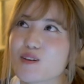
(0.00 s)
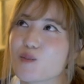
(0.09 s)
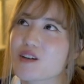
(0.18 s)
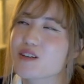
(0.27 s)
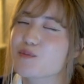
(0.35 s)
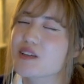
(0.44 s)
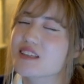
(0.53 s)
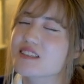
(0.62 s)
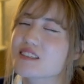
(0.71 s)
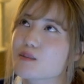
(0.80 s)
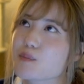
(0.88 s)
What it
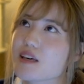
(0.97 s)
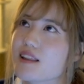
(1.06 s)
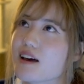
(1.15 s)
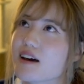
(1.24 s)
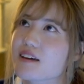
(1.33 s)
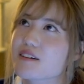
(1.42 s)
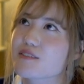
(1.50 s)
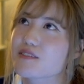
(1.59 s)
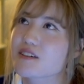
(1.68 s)
means to be alive.